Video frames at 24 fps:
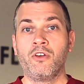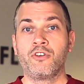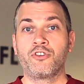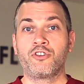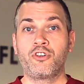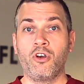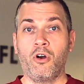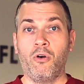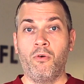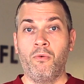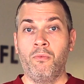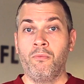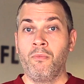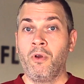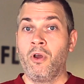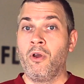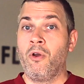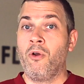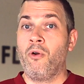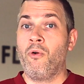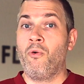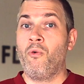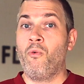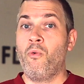So,
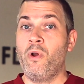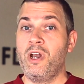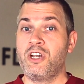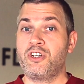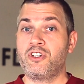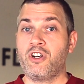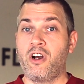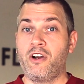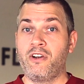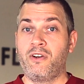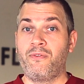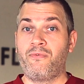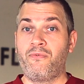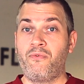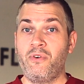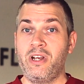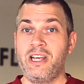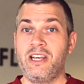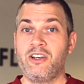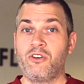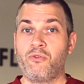which are the three